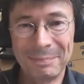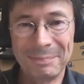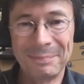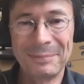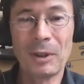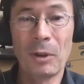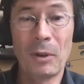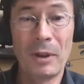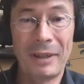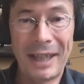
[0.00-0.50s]

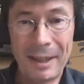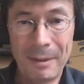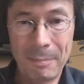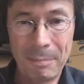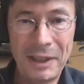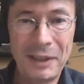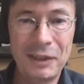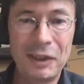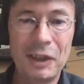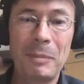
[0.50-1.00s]
Hmm. So,
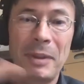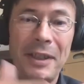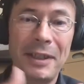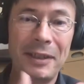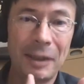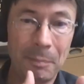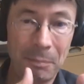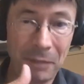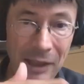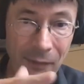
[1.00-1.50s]
again,
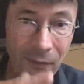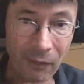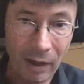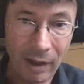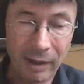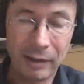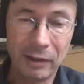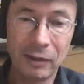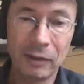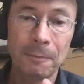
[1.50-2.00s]
PCBs and
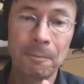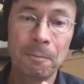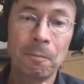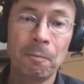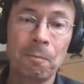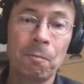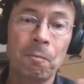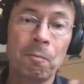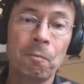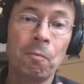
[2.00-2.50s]
PFAS.
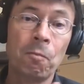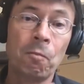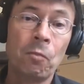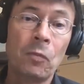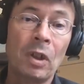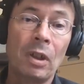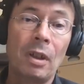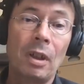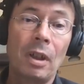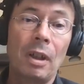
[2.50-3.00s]

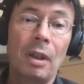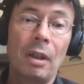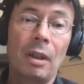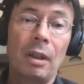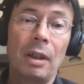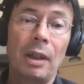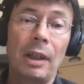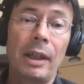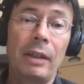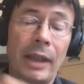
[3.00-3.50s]

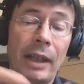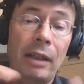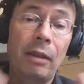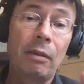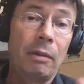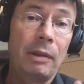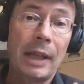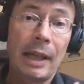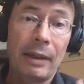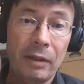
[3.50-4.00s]
And
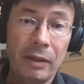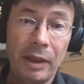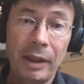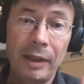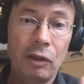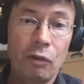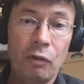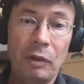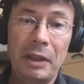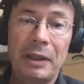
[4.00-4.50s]
then the other thing
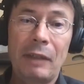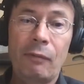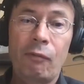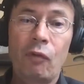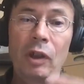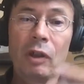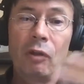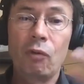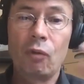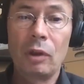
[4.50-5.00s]
is really that
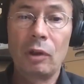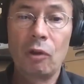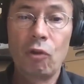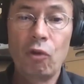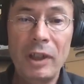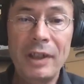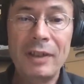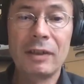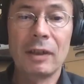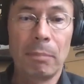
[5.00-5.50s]
we
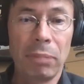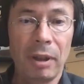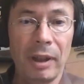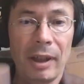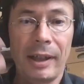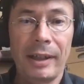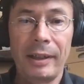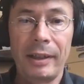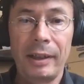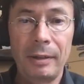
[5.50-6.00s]

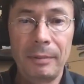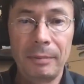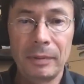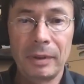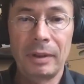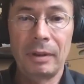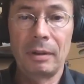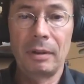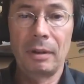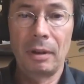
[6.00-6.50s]
resupply
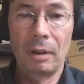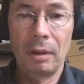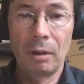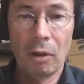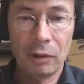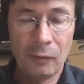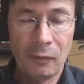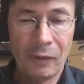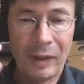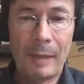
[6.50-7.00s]

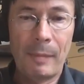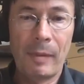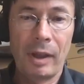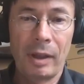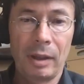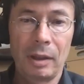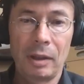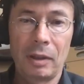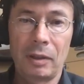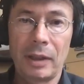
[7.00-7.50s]
lots of
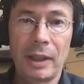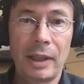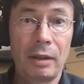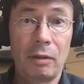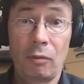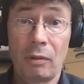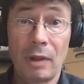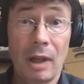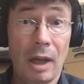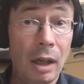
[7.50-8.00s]
chemicals
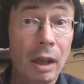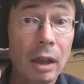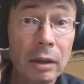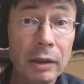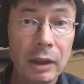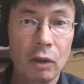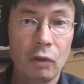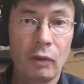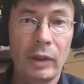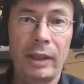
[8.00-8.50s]
that are
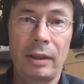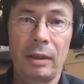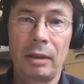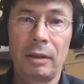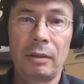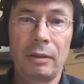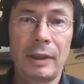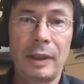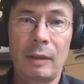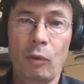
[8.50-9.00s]

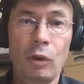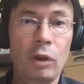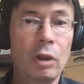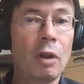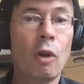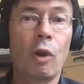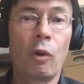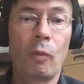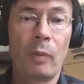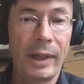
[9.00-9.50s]
degraded that would
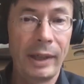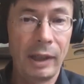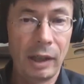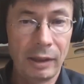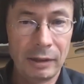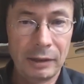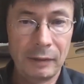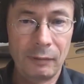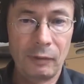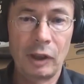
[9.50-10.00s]
go away
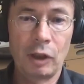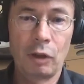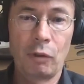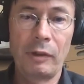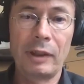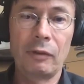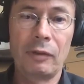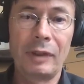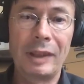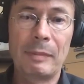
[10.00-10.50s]
relatively
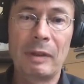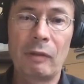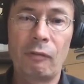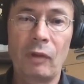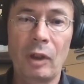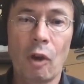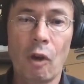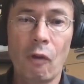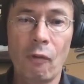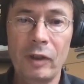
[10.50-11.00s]
quickly, but
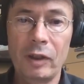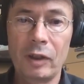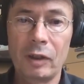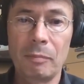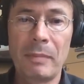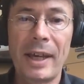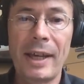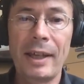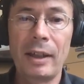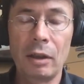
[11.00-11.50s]
we always
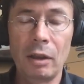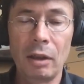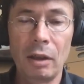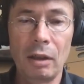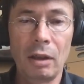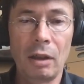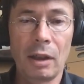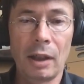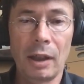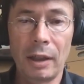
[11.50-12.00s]
make
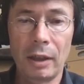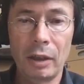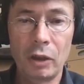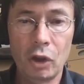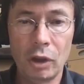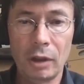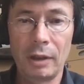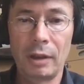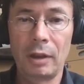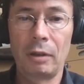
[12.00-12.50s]

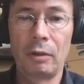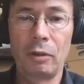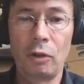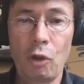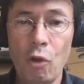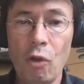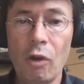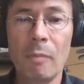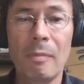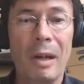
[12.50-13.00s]
large uh,
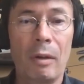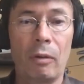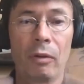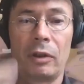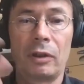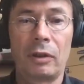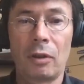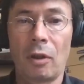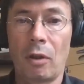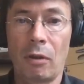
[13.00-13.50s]
new
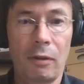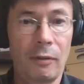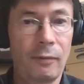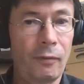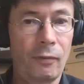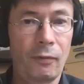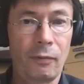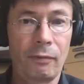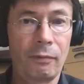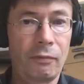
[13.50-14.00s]
amounts
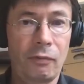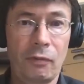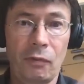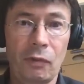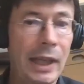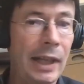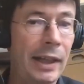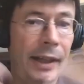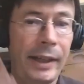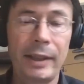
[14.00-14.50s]
of
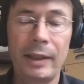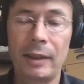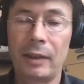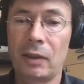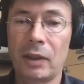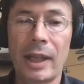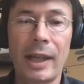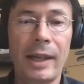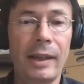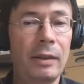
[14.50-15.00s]

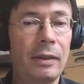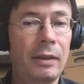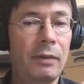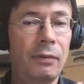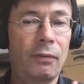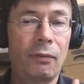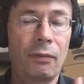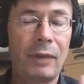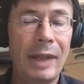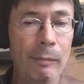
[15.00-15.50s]
phthalates
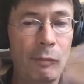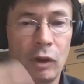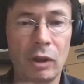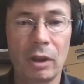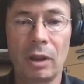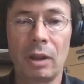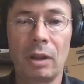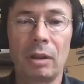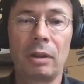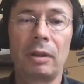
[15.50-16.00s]
and flame
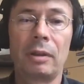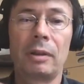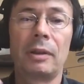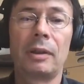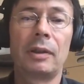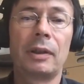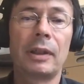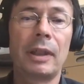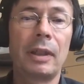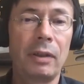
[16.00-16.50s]

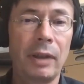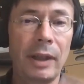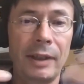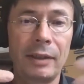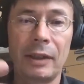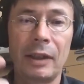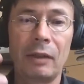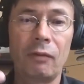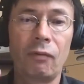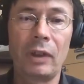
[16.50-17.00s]
retardants and
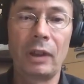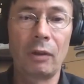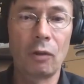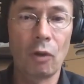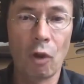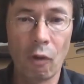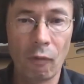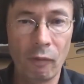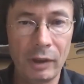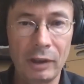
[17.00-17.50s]
things that we
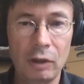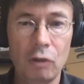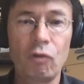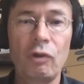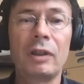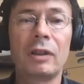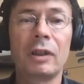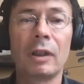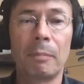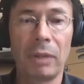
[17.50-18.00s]
always
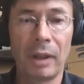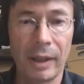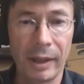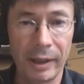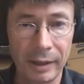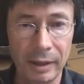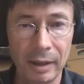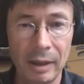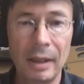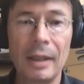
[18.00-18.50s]

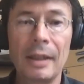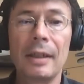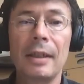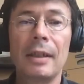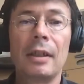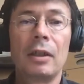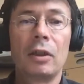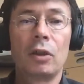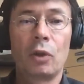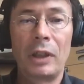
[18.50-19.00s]
resupply.
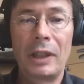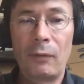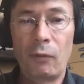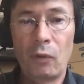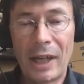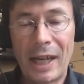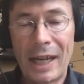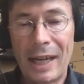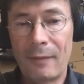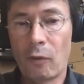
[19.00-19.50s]
So
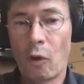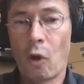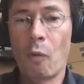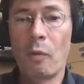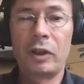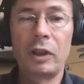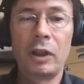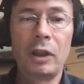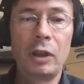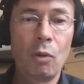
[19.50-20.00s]
if you have
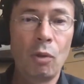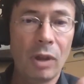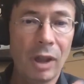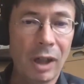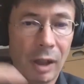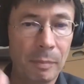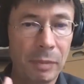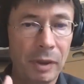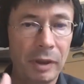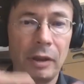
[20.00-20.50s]
always a new
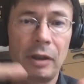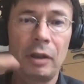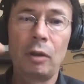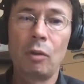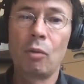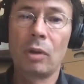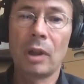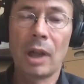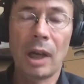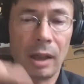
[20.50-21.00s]
carpet, a
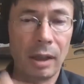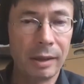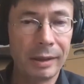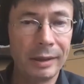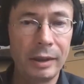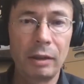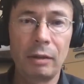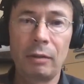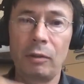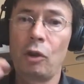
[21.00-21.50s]
new
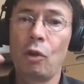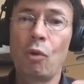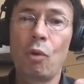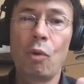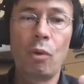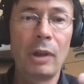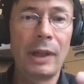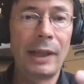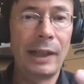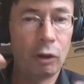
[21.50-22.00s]
car,
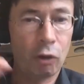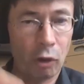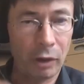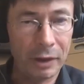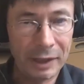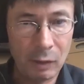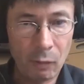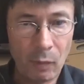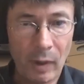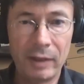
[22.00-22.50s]
new
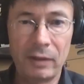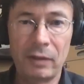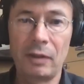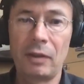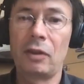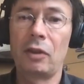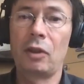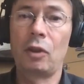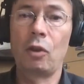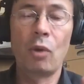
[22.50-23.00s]
electronic
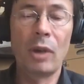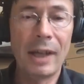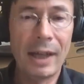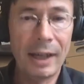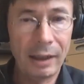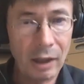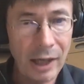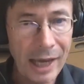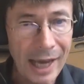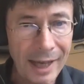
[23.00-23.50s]
devices, you
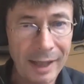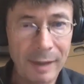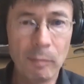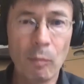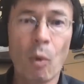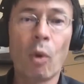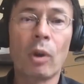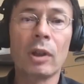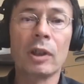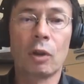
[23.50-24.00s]
add
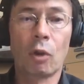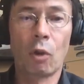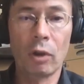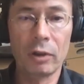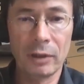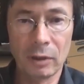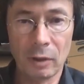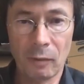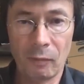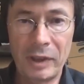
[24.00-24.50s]
more
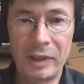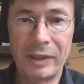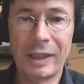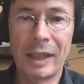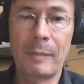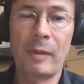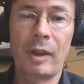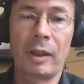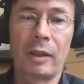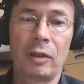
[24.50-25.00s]
sources of these
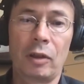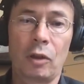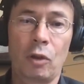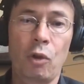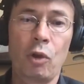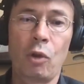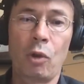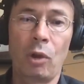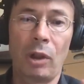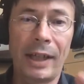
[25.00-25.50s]
chemicals
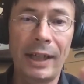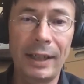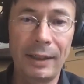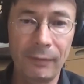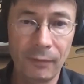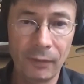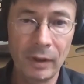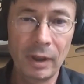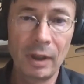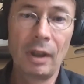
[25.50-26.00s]
to your
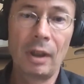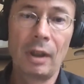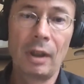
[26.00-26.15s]
life.